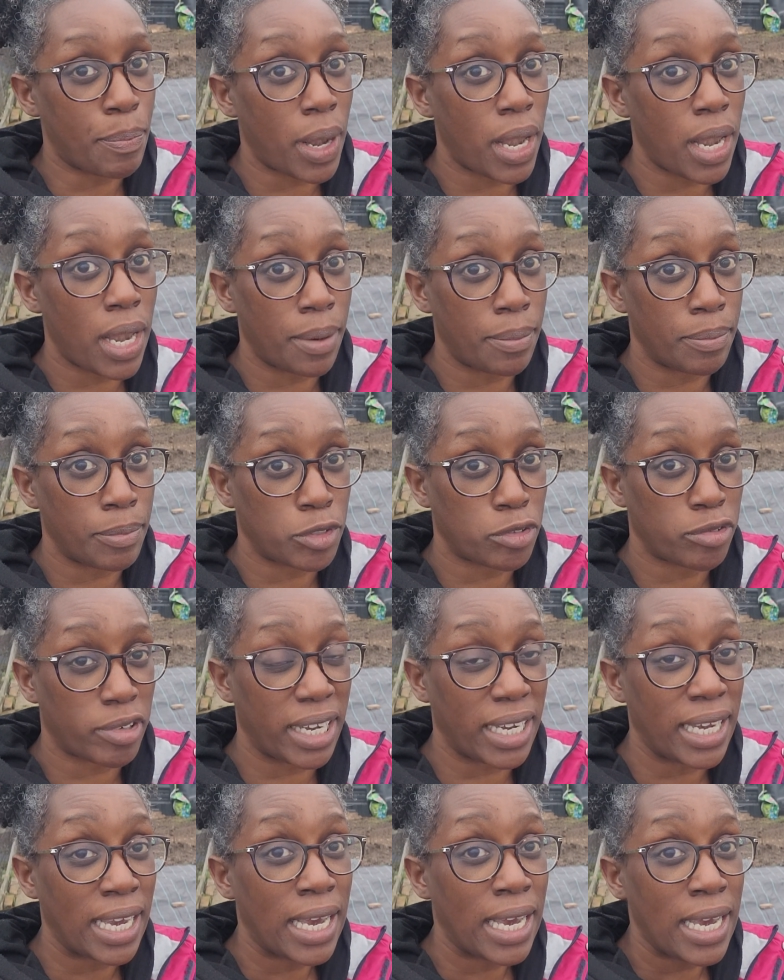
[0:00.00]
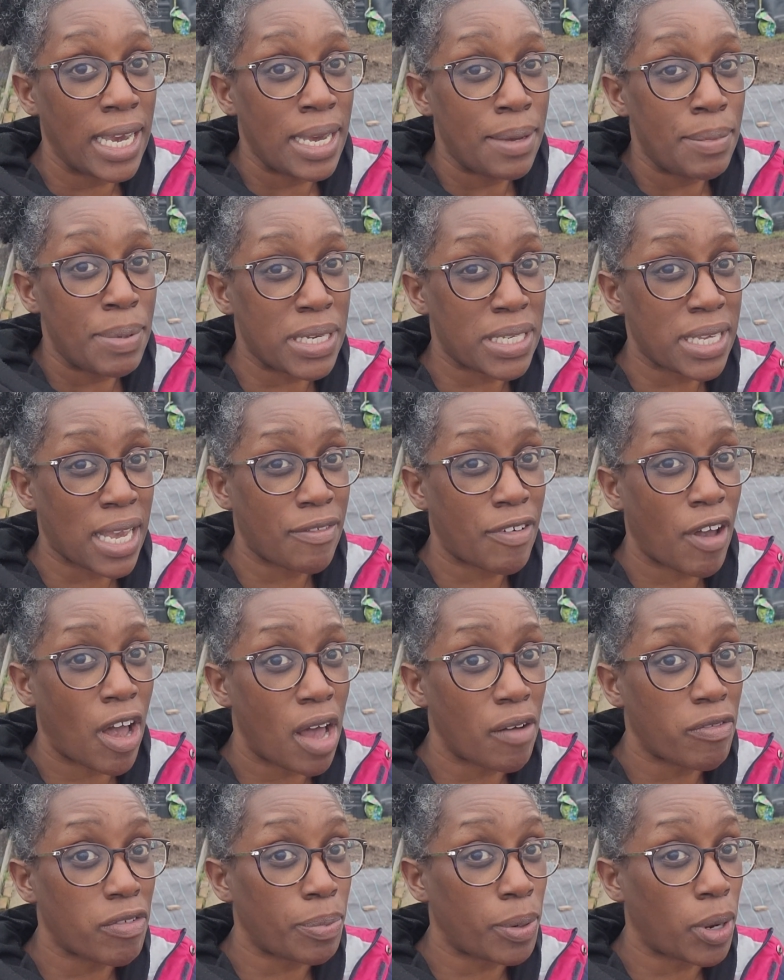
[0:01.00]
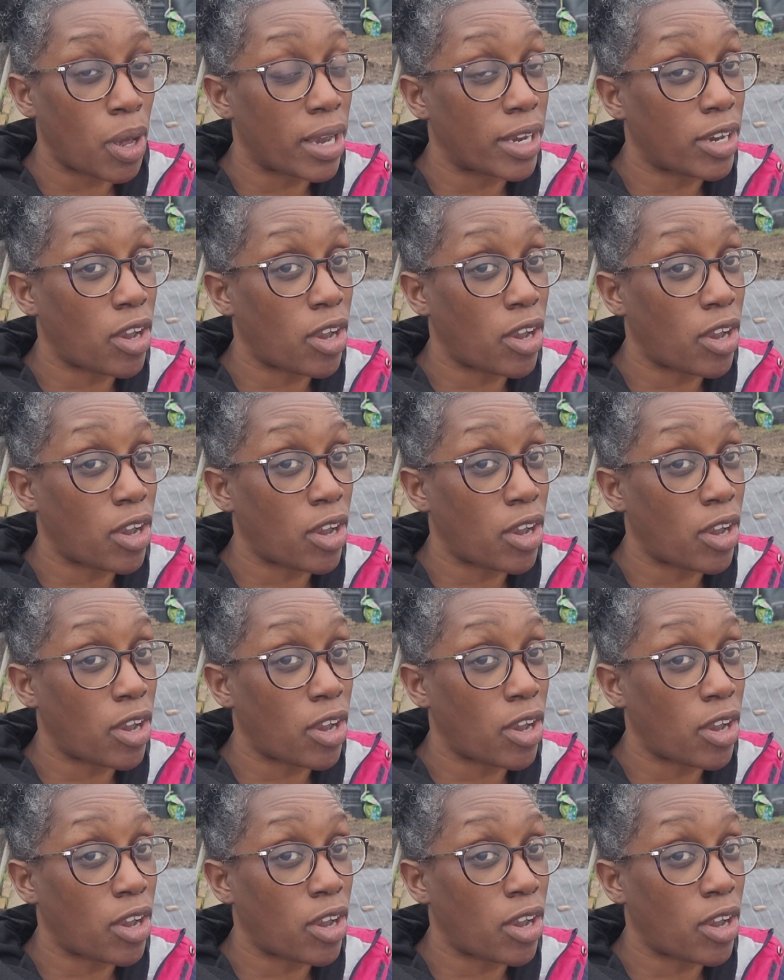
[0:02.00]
plum tree, because I have half a plot.